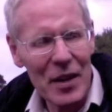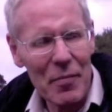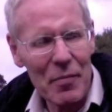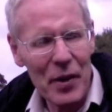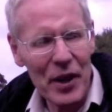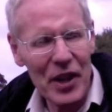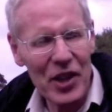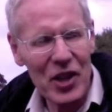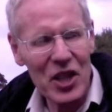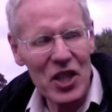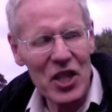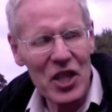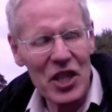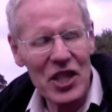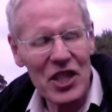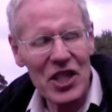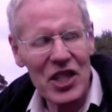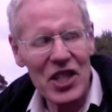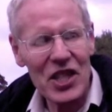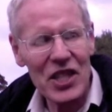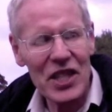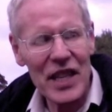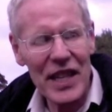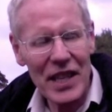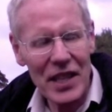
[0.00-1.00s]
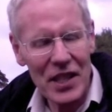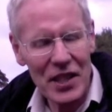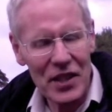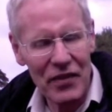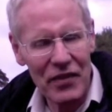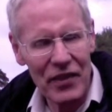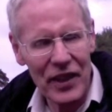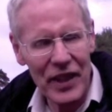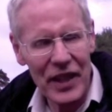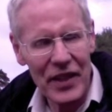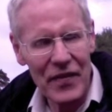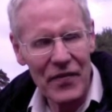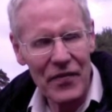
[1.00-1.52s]
Because
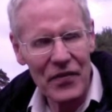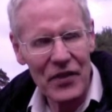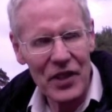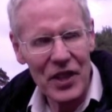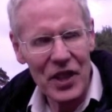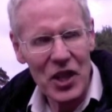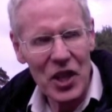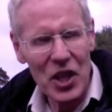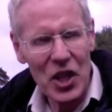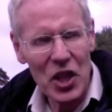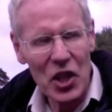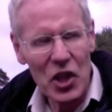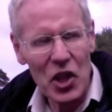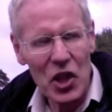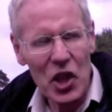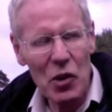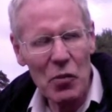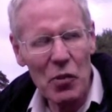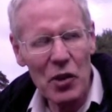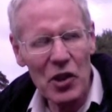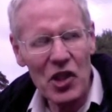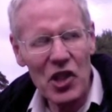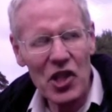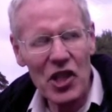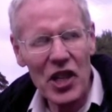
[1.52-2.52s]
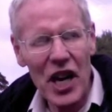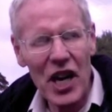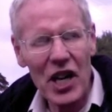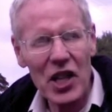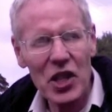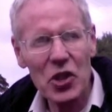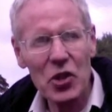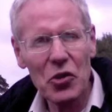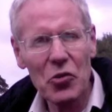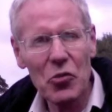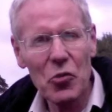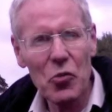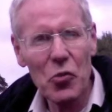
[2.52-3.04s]
instinctively, you will start
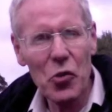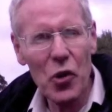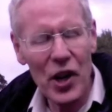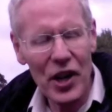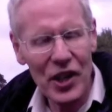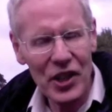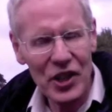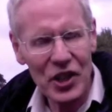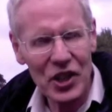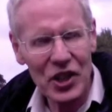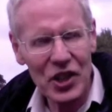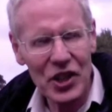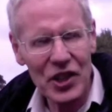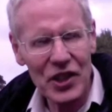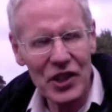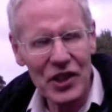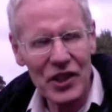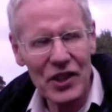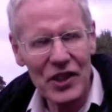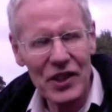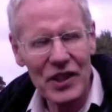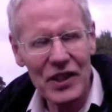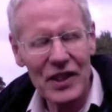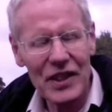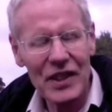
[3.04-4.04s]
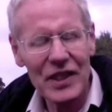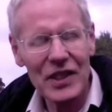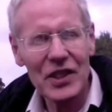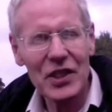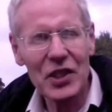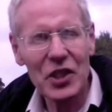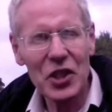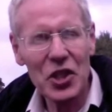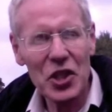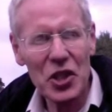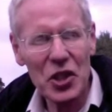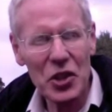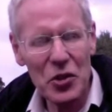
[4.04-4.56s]
to watch your
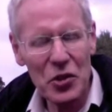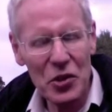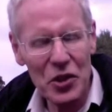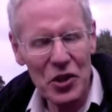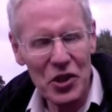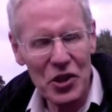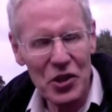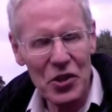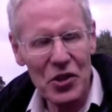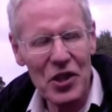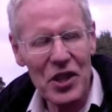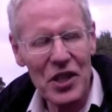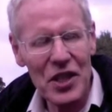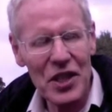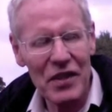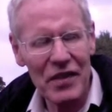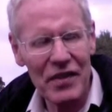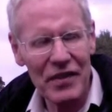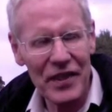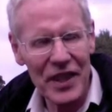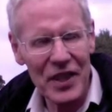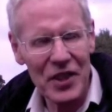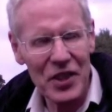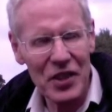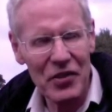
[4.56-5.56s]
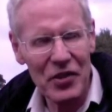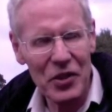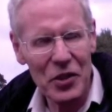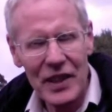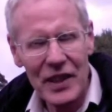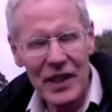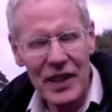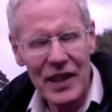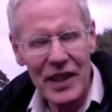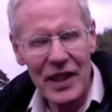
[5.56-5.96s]
school students in front of you.